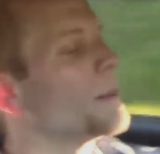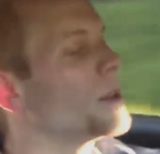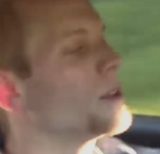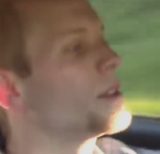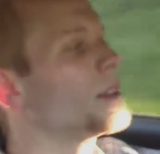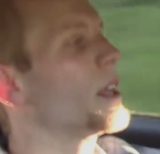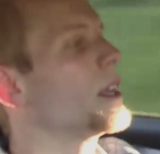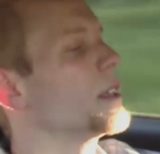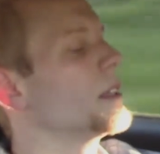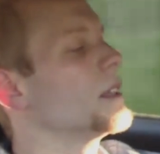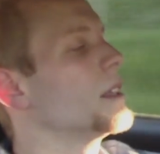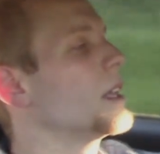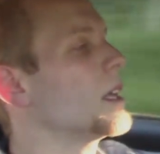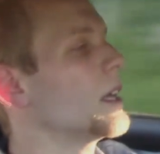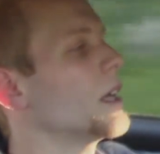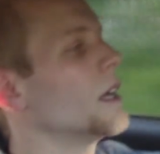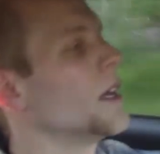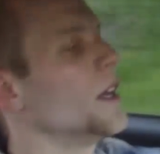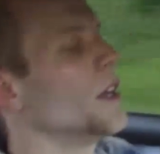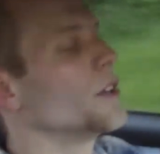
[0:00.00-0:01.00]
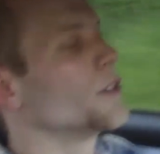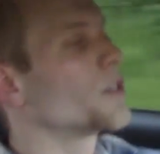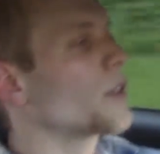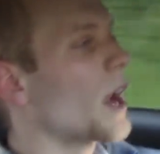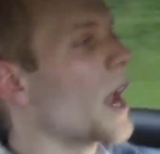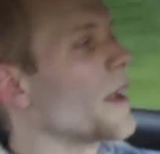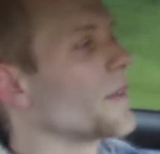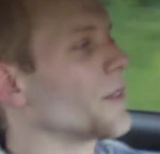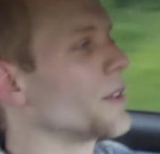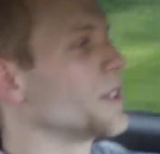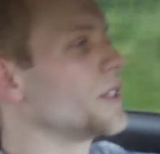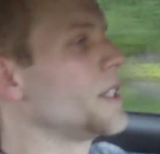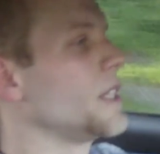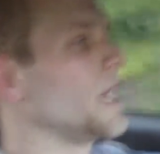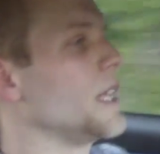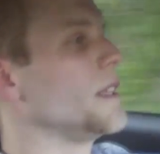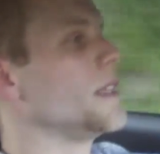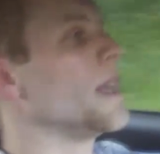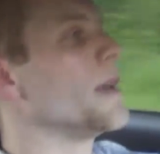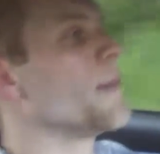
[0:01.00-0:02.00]
you sit in the driver's
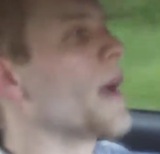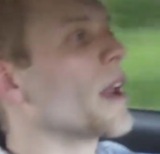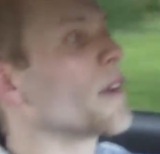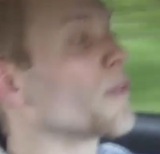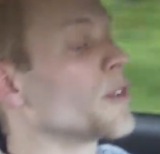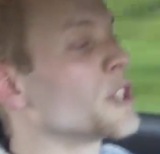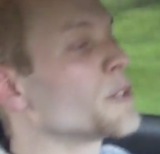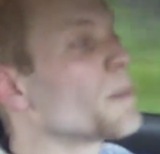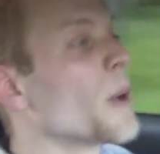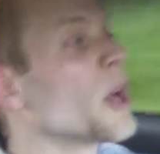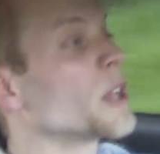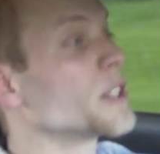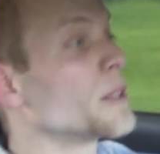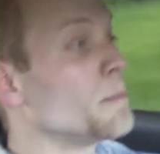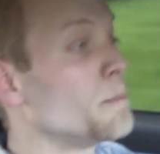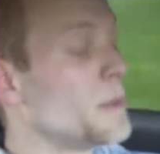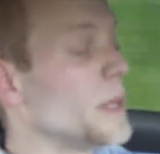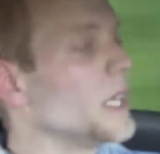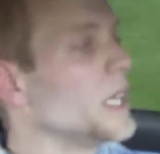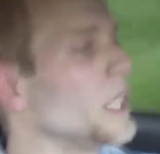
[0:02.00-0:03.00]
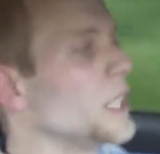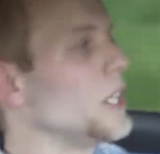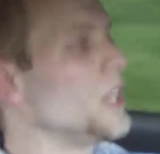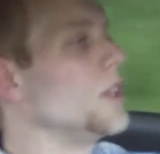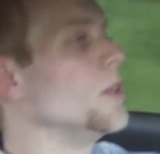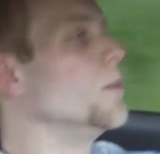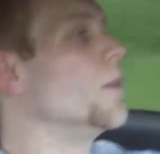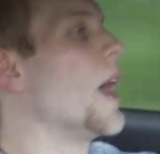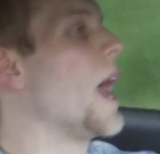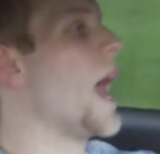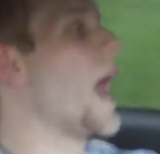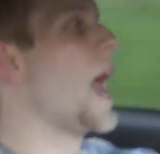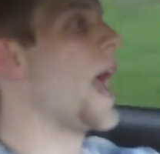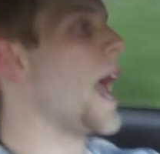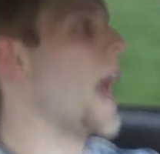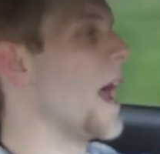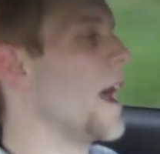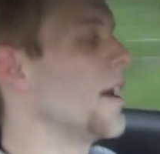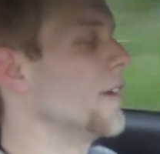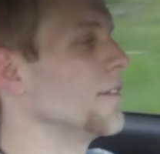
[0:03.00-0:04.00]
seat, the amount of responsibility you
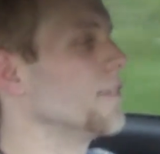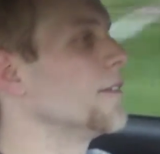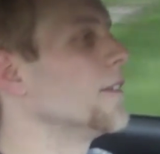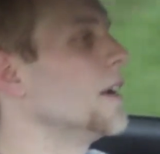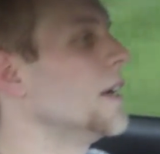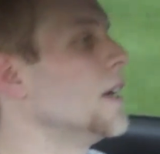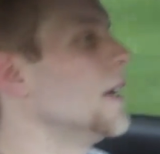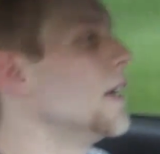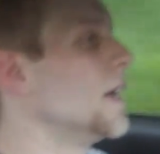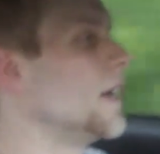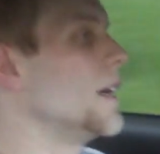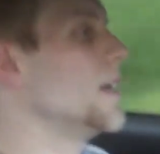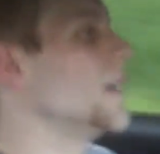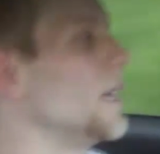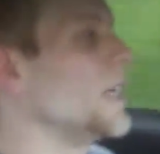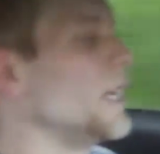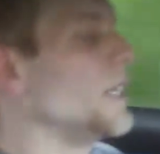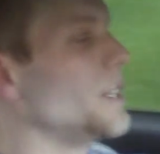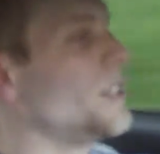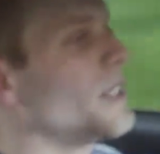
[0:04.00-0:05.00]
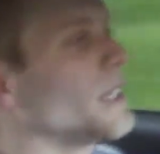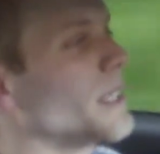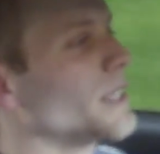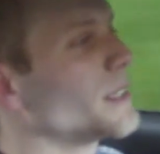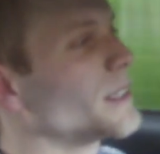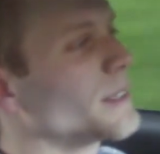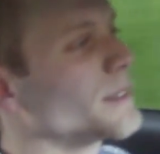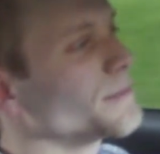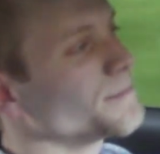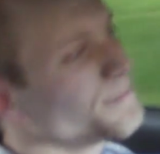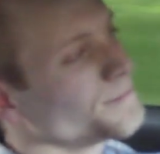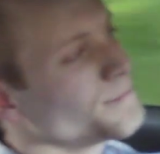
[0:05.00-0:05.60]
have, it just,